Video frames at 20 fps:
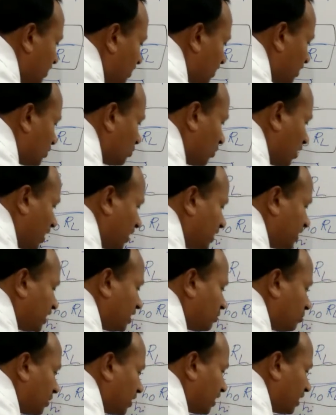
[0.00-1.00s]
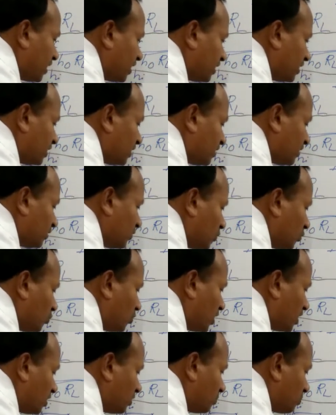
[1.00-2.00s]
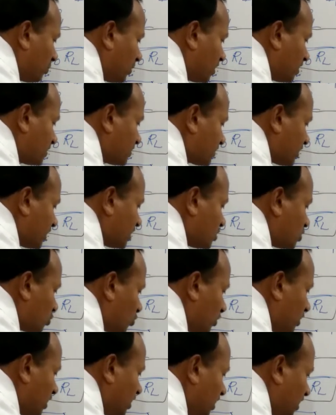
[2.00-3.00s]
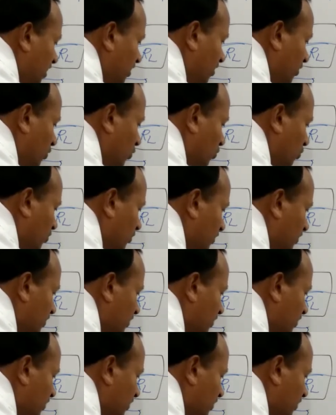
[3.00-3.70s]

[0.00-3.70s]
divided by 1 plus HOE into